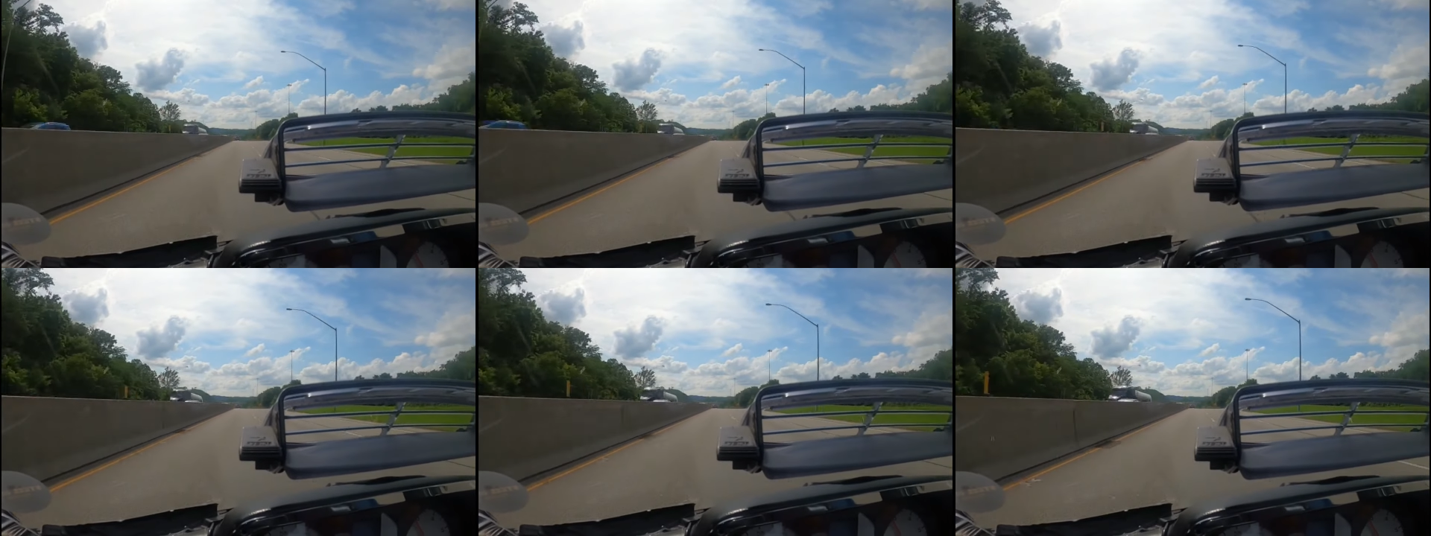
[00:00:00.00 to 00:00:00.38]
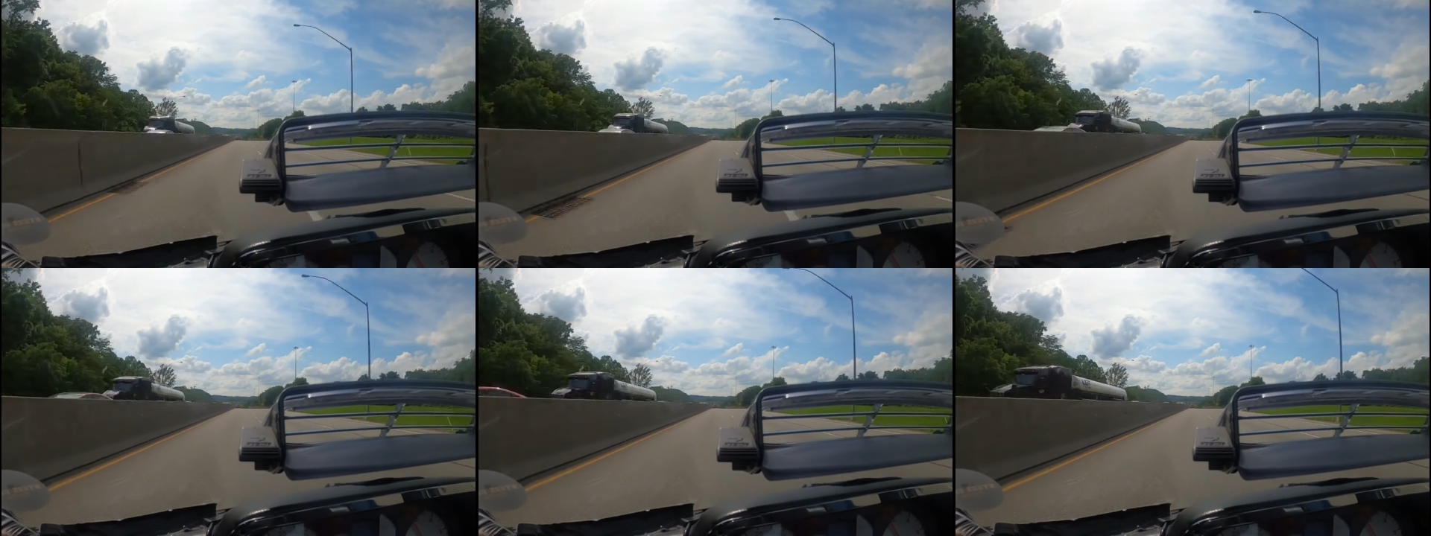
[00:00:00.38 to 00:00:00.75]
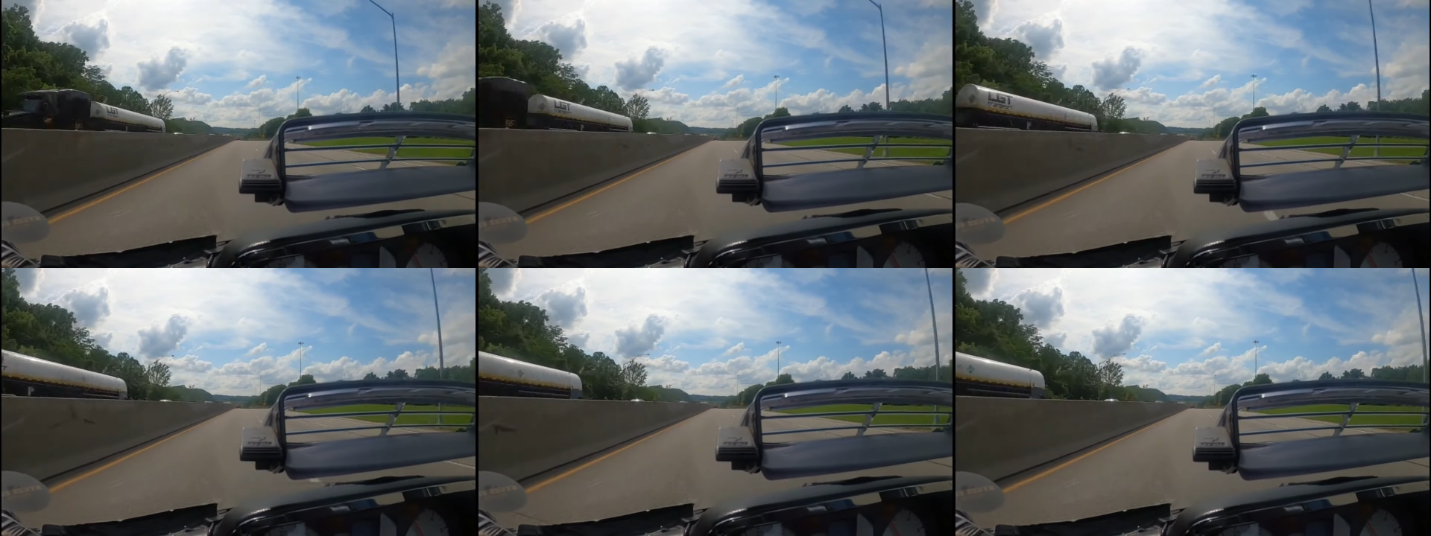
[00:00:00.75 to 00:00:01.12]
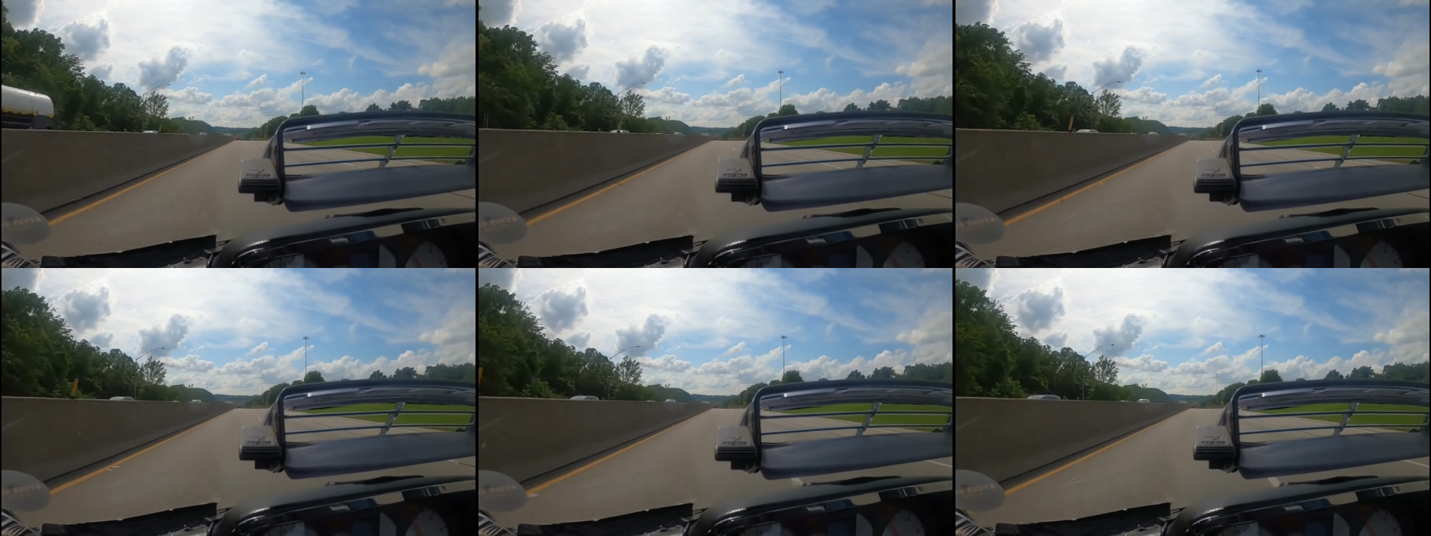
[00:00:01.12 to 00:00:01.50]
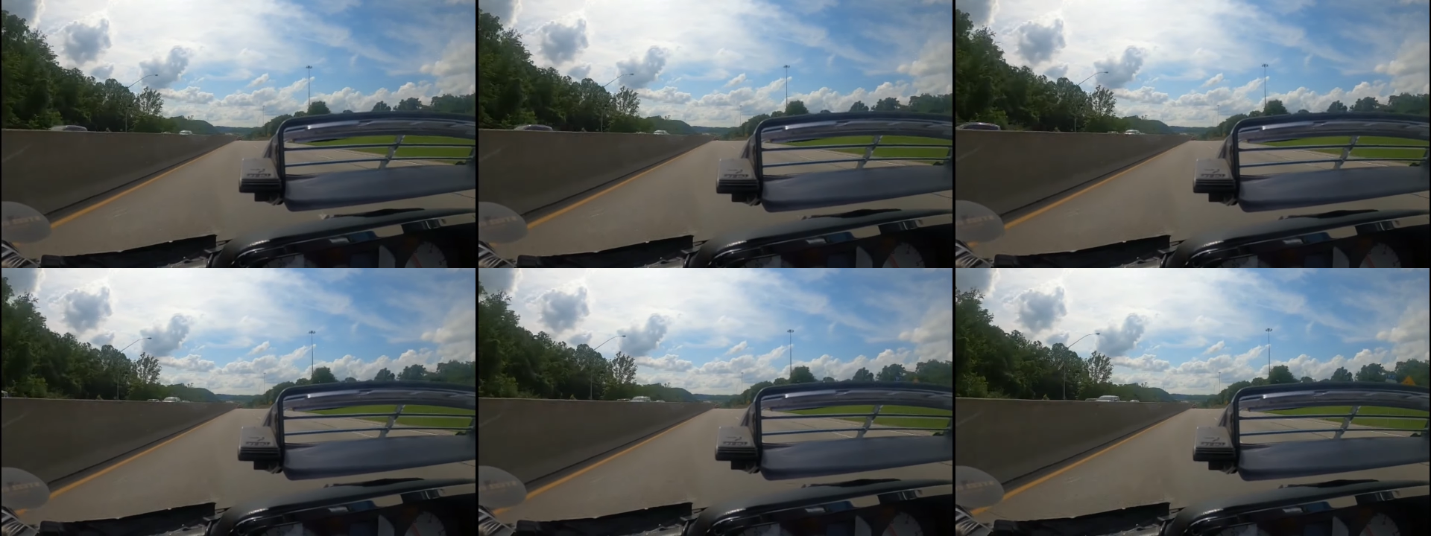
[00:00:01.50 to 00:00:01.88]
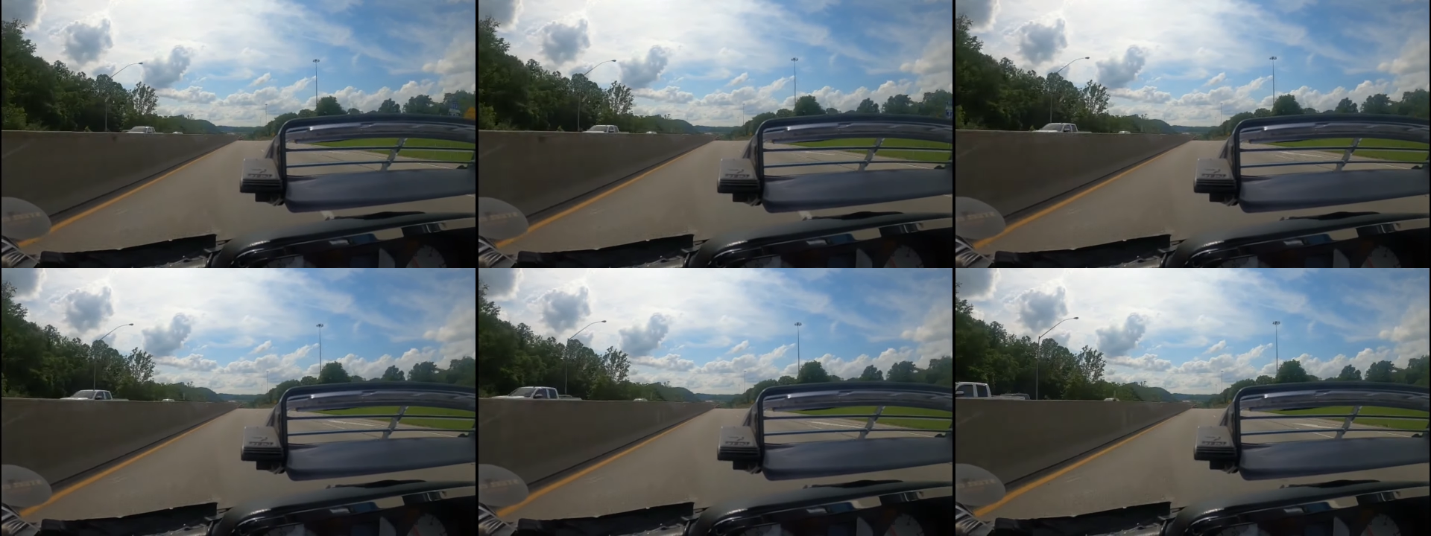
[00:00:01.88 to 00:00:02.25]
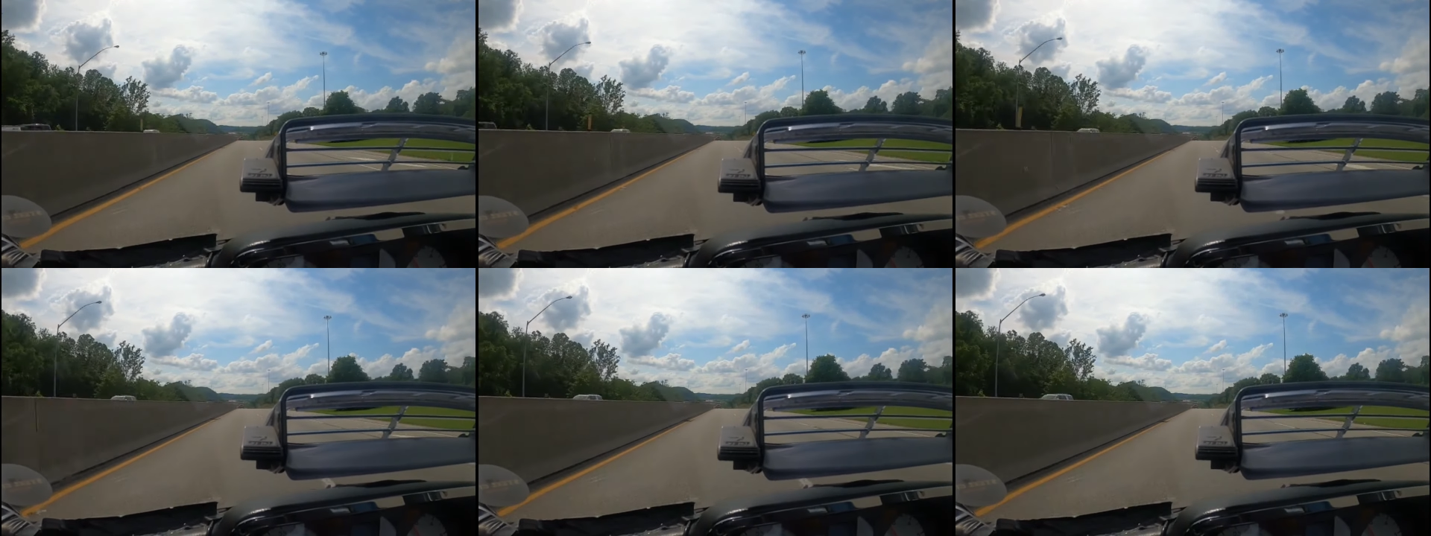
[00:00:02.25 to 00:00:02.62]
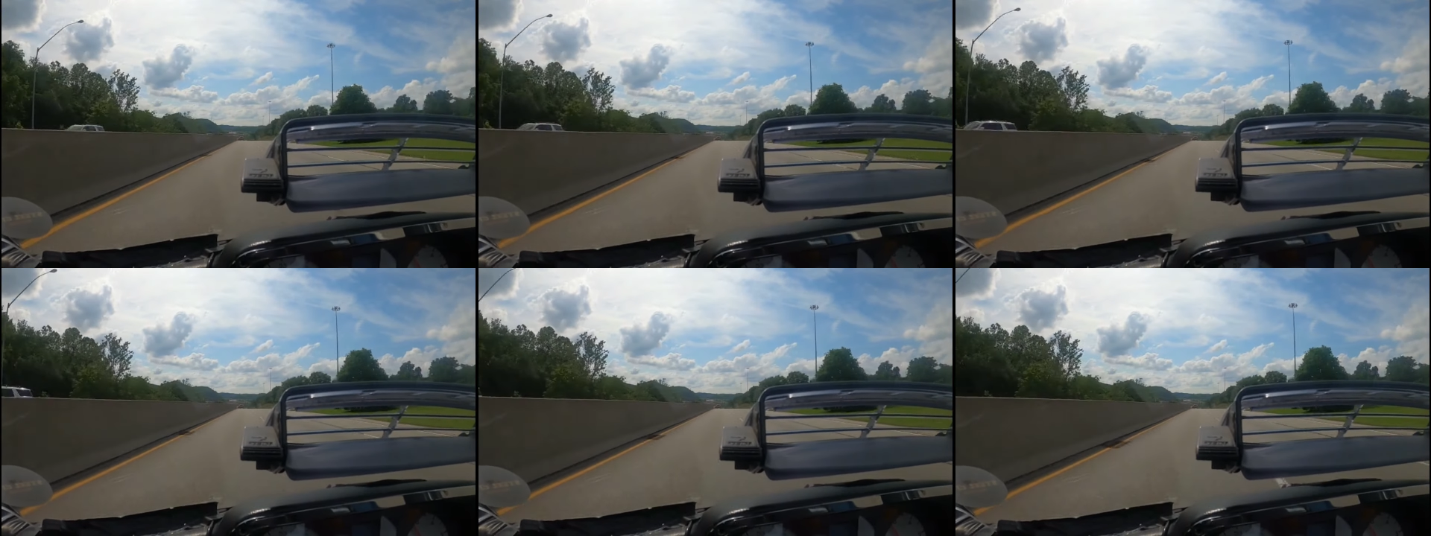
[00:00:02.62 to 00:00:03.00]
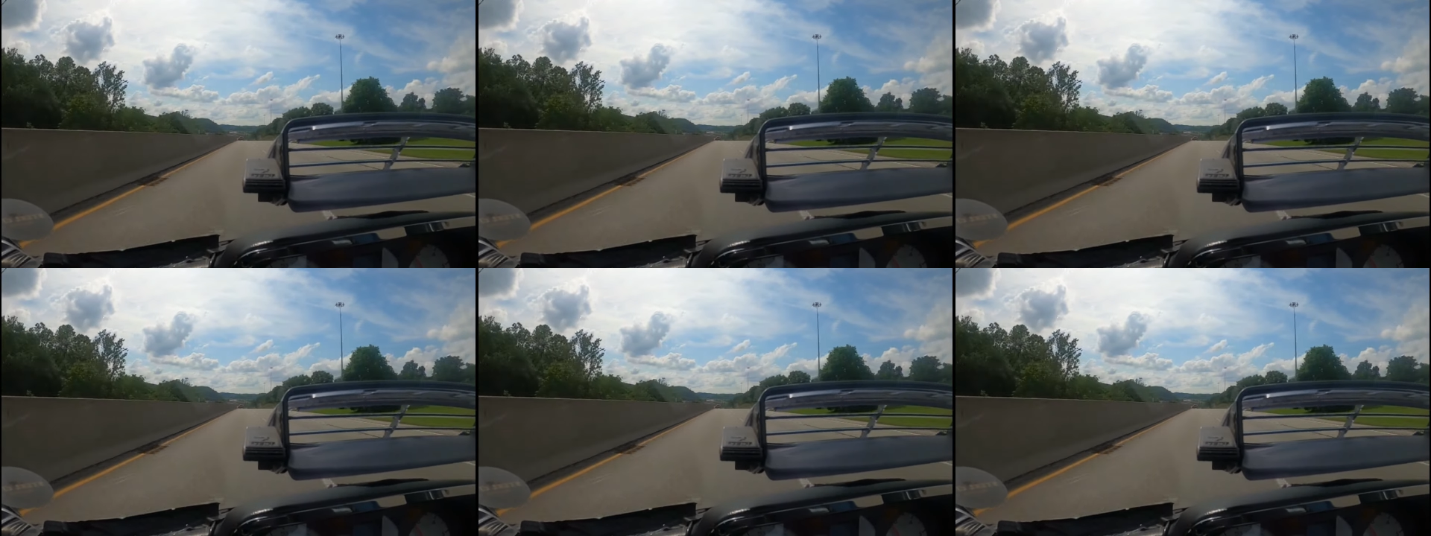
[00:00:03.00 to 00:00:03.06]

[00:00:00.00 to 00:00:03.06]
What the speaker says: Nobody's mouth can be seen.